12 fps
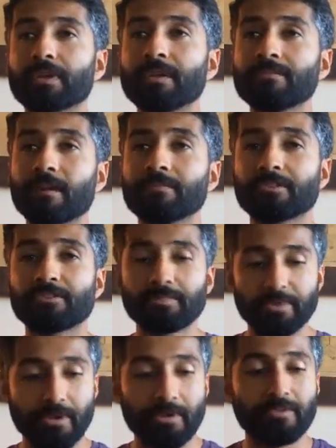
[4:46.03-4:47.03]
if I've
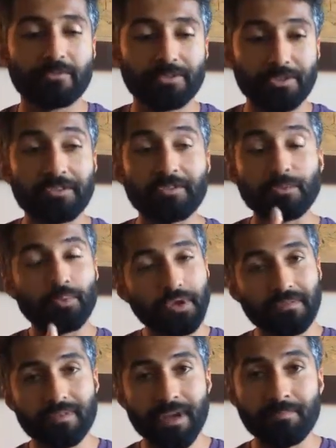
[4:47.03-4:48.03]
experienced releasing
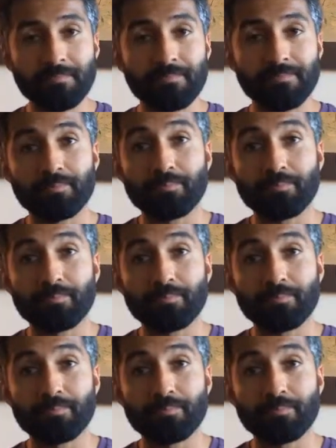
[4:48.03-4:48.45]
one of them